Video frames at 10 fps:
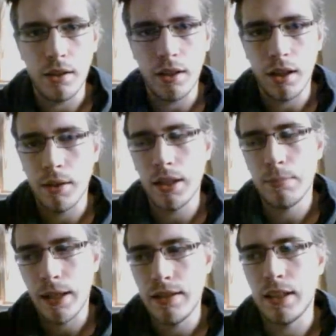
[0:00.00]
You know,
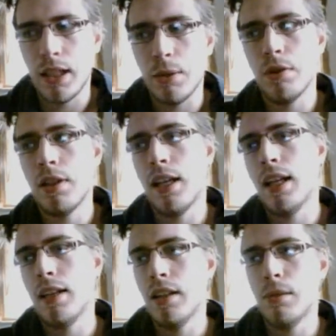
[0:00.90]
that's basically what
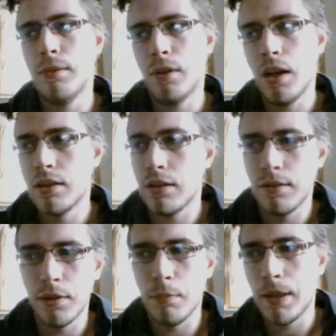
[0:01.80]
TNA do with guys that
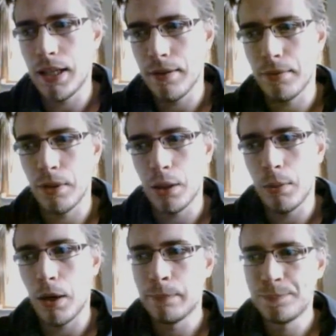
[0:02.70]
have not been there for a
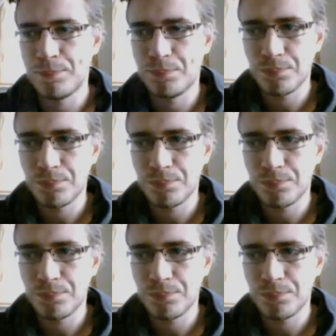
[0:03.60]
little while.